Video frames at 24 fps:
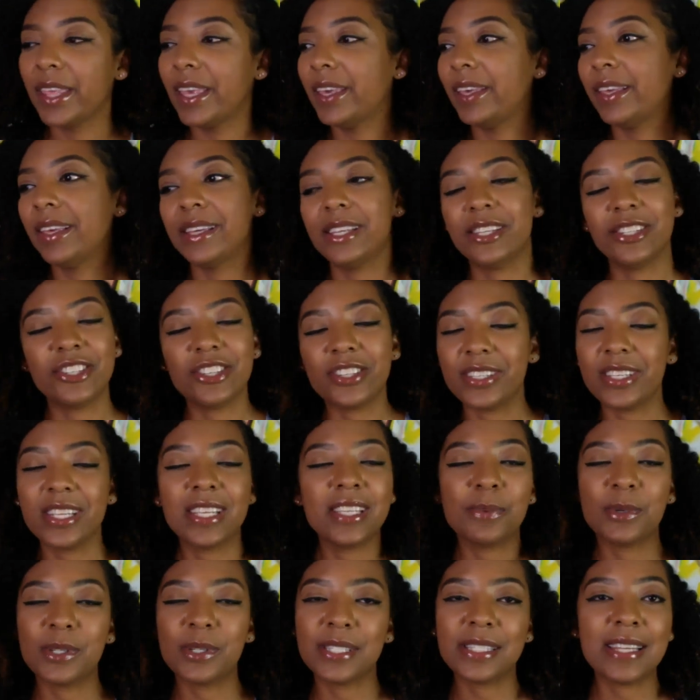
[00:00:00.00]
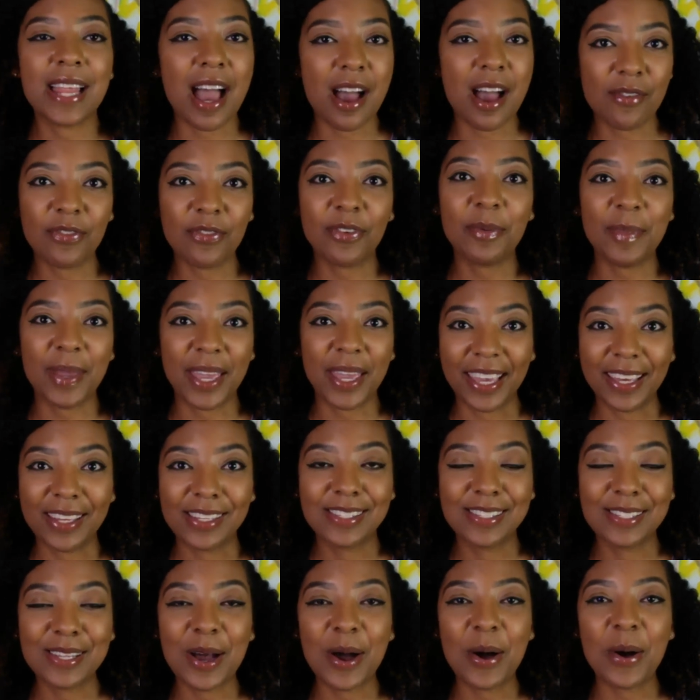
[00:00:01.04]
It was not for me.
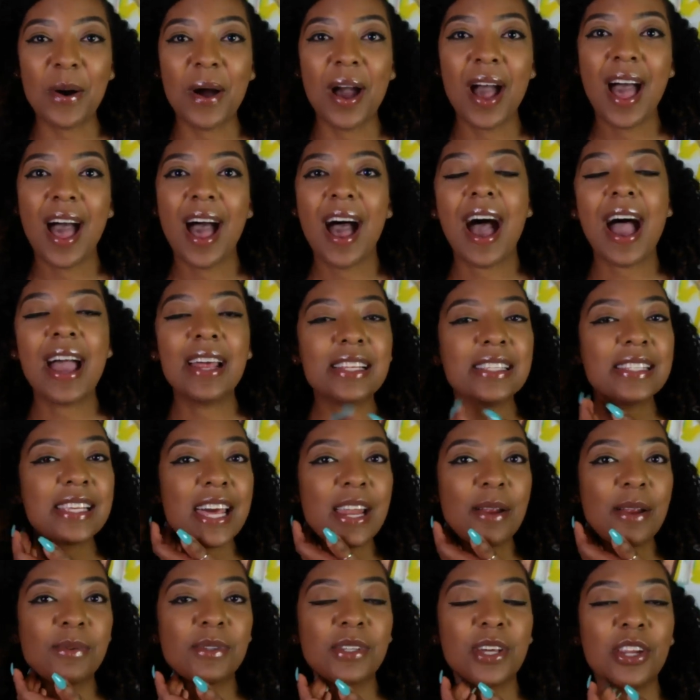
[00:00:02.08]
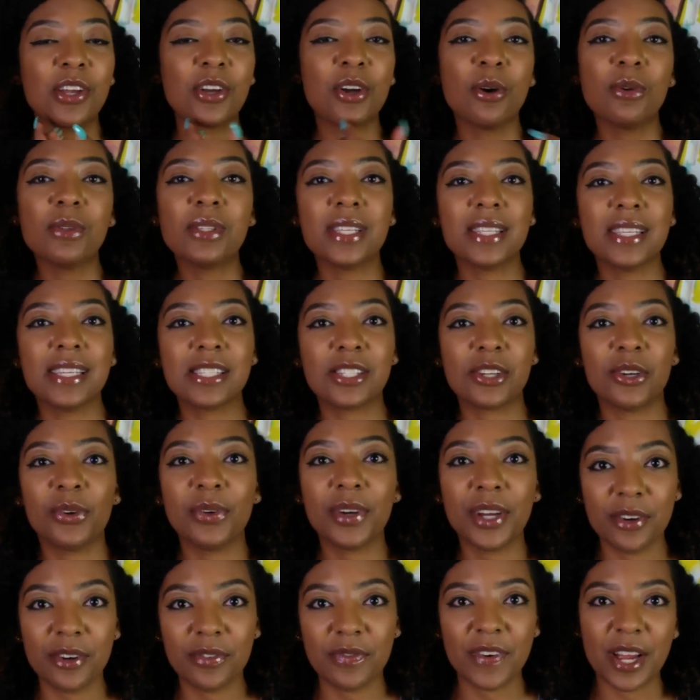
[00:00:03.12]
So I decided I was going to go to this
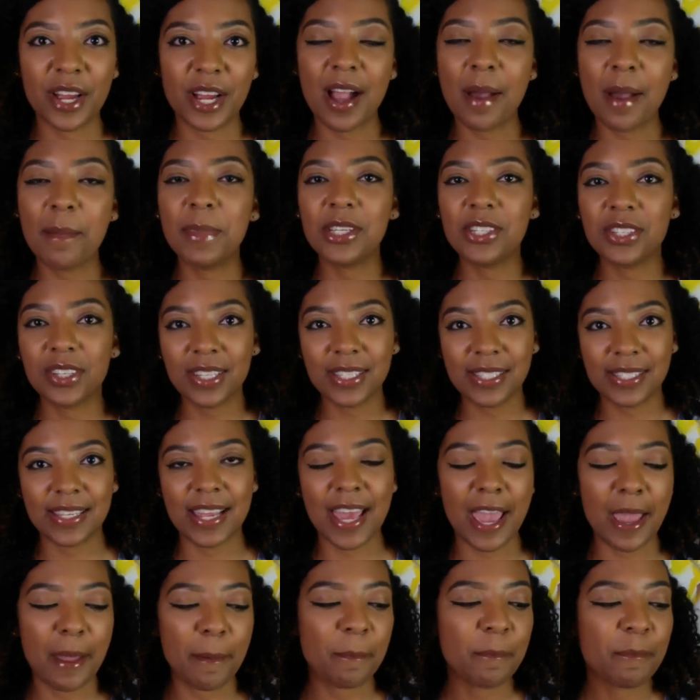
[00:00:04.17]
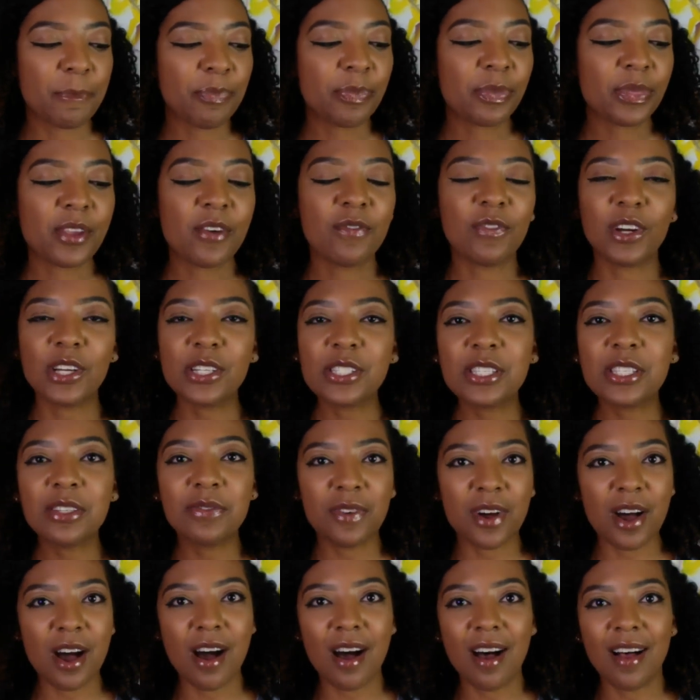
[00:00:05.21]
career fair at Michigan State. First of
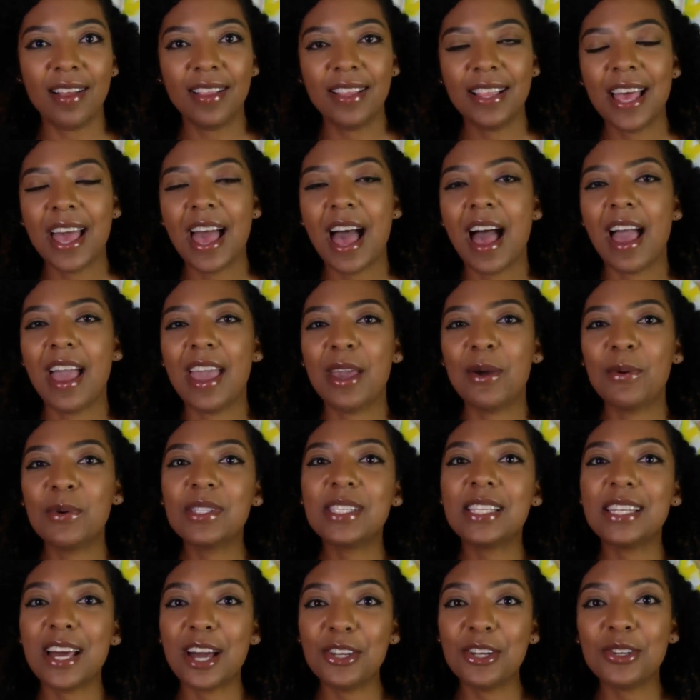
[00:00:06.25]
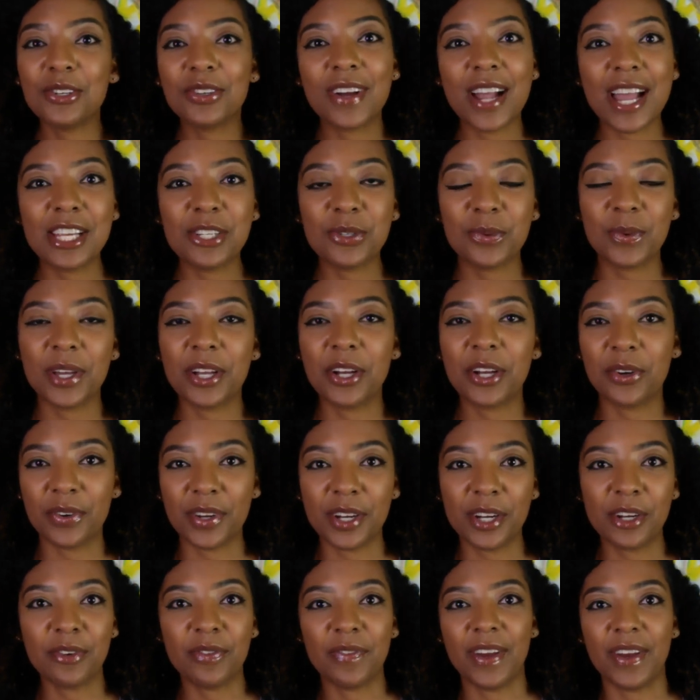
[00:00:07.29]
all, it was an undergraduate
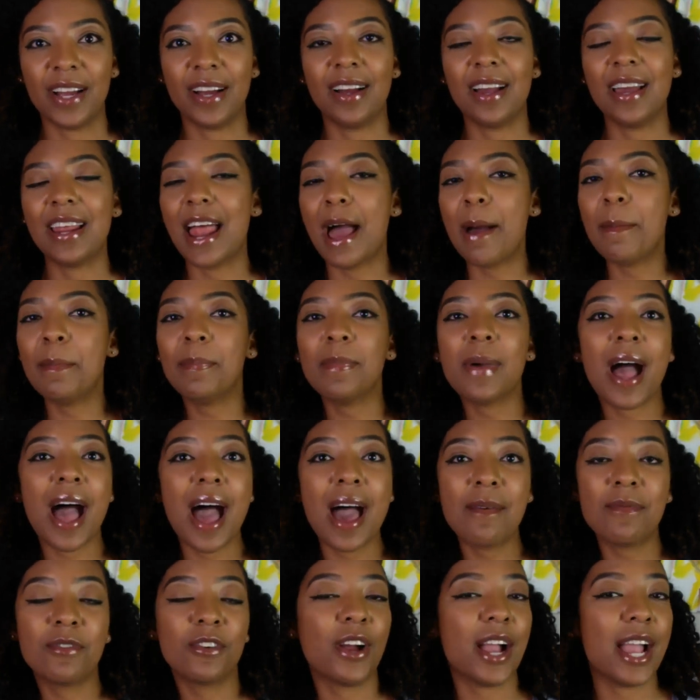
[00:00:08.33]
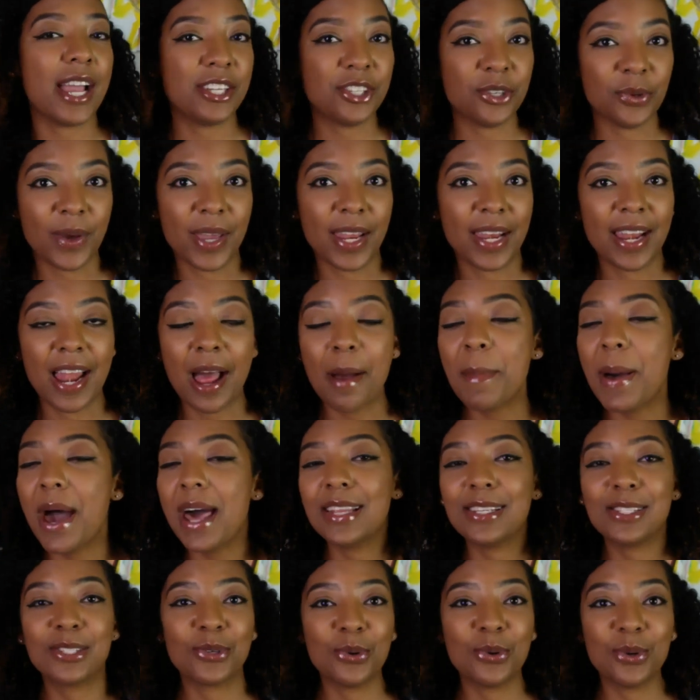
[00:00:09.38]
career fair, and I've graduated. I'm out
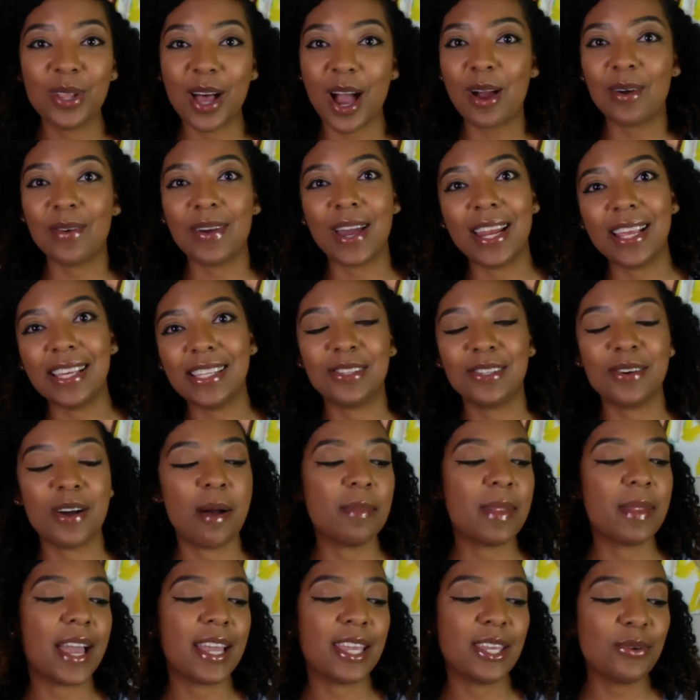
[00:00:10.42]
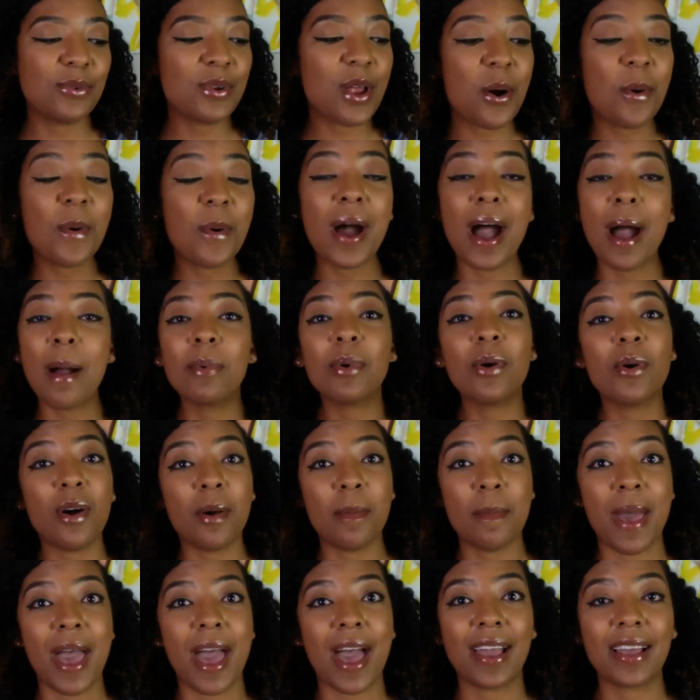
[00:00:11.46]
of school already, so I'm like, you know what? I'm
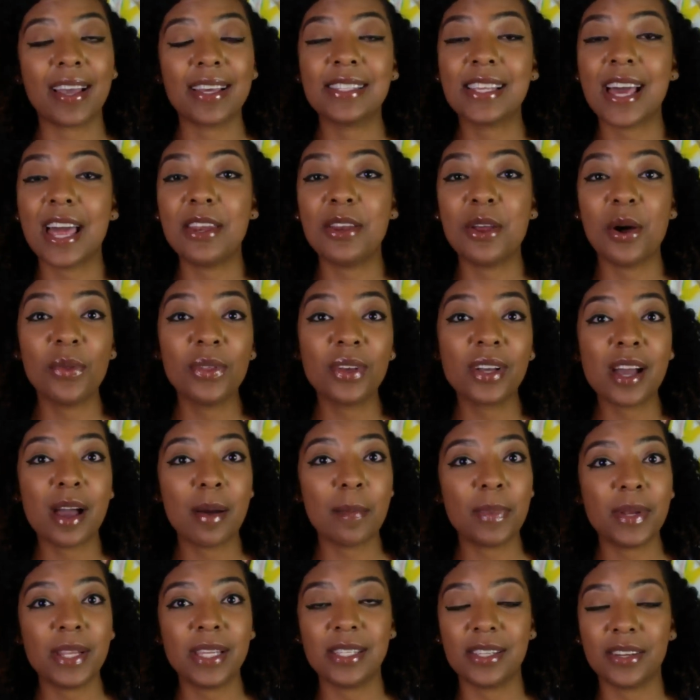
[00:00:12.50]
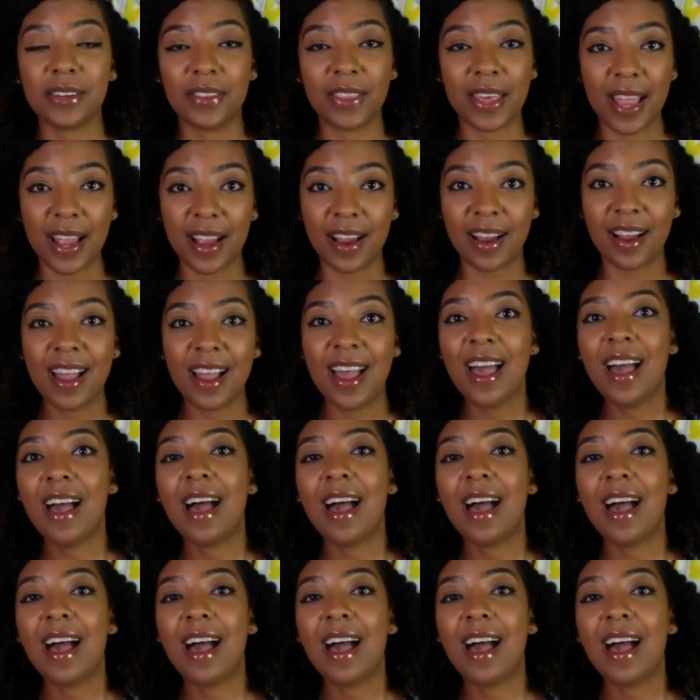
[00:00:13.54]
going back because I know the companies are there.